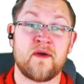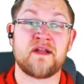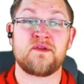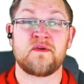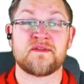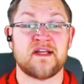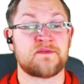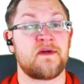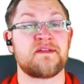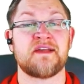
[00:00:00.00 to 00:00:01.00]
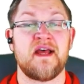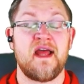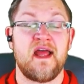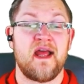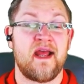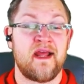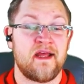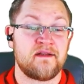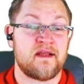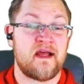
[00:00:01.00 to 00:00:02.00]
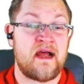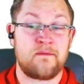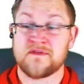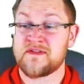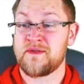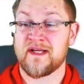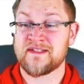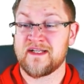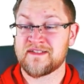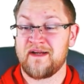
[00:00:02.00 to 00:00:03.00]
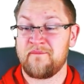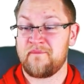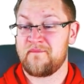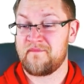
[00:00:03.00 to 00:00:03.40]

when I do those next ones. And I will see you guys next time.